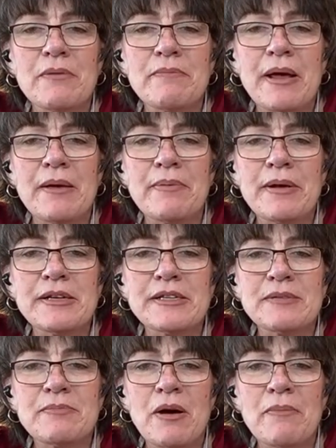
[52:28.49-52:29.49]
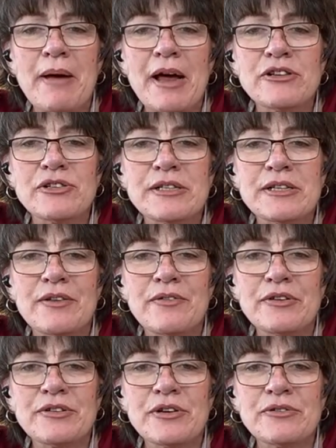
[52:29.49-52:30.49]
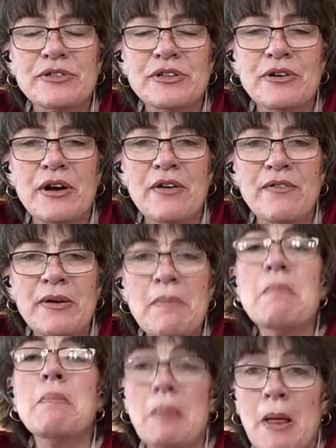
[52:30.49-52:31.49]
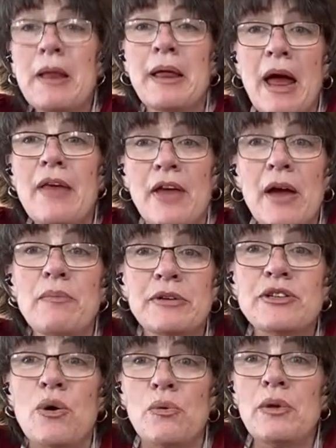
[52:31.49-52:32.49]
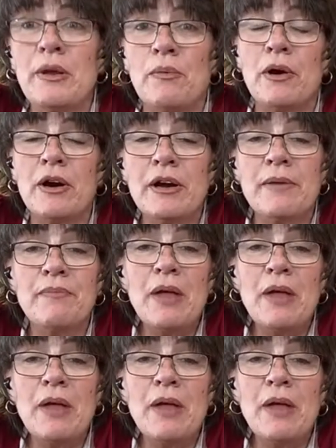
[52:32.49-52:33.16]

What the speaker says: Maybe small batches in the toaster oven. Yeah, that would totally work.